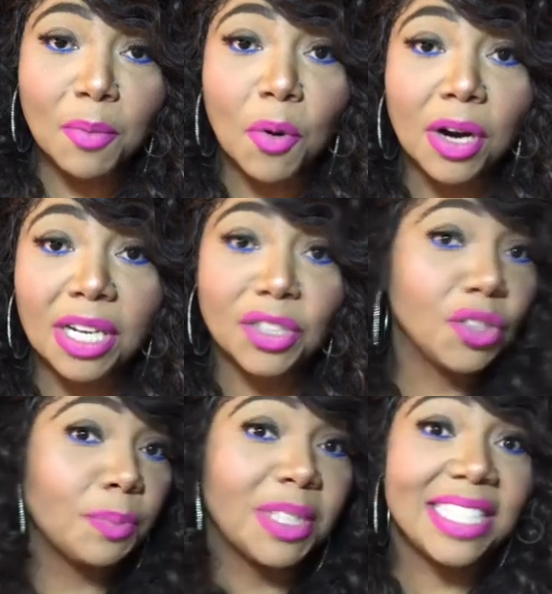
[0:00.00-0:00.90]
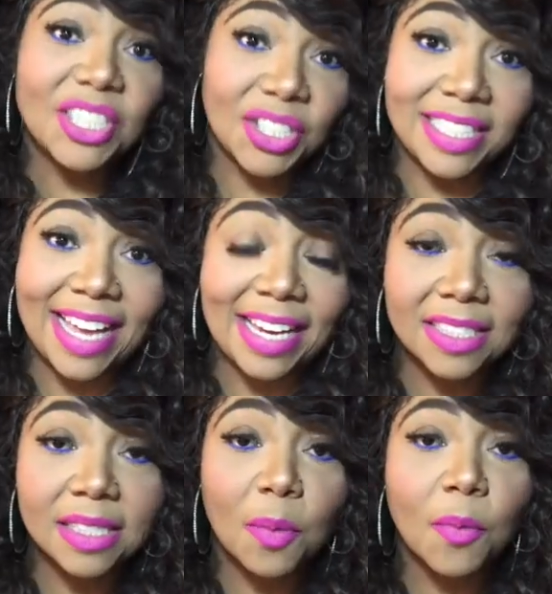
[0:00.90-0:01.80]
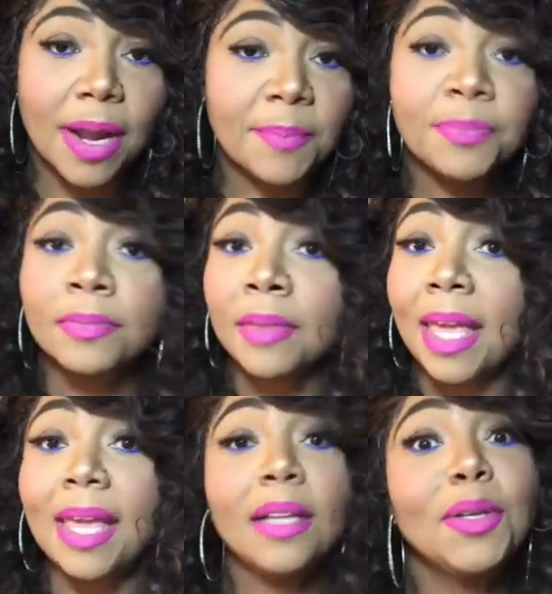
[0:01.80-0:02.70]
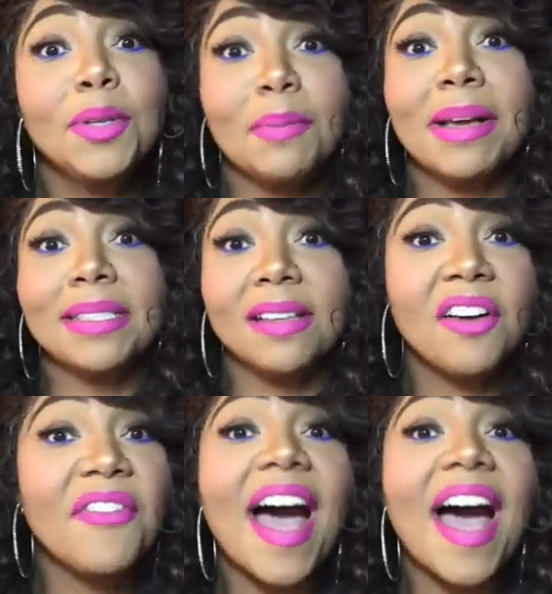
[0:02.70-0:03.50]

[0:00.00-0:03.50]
or potentially dating someone, including myself.